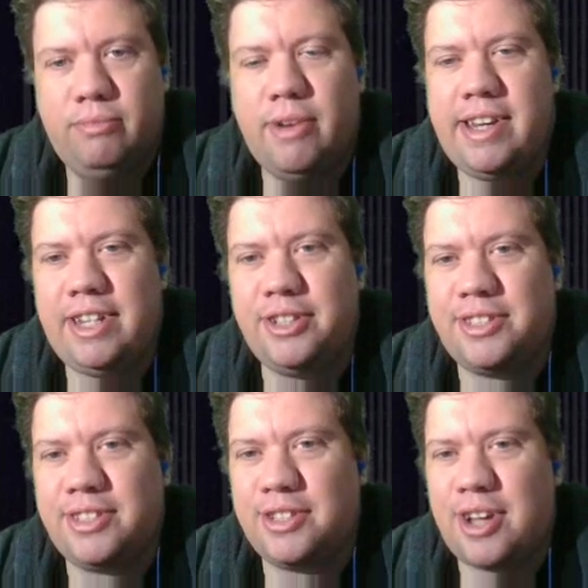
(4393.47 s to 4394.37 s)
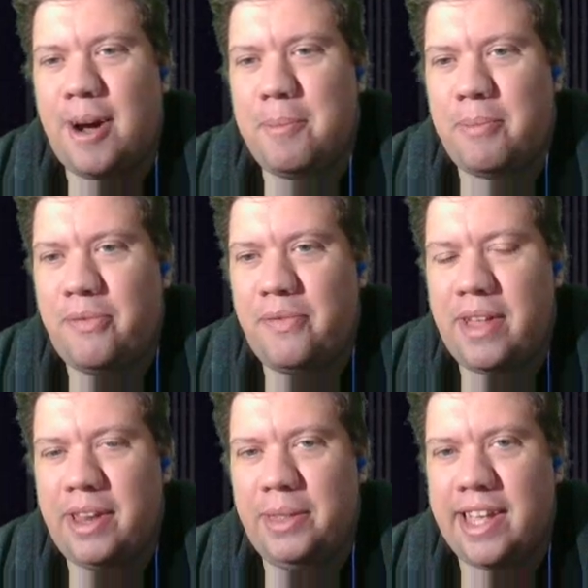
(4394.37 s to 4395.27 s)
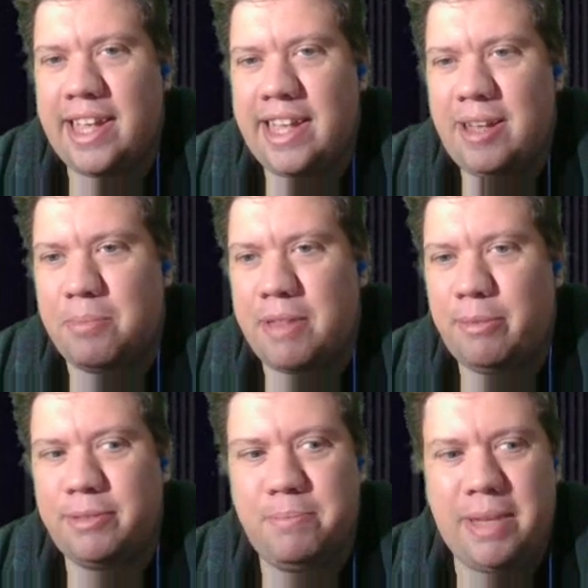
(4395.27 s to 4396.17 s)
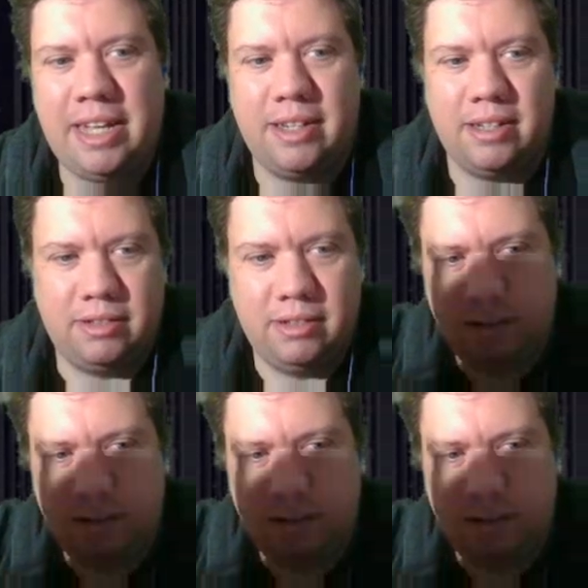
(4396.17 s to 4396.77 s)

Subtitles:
Why'd he just stomp Fit in the hip? That was mean.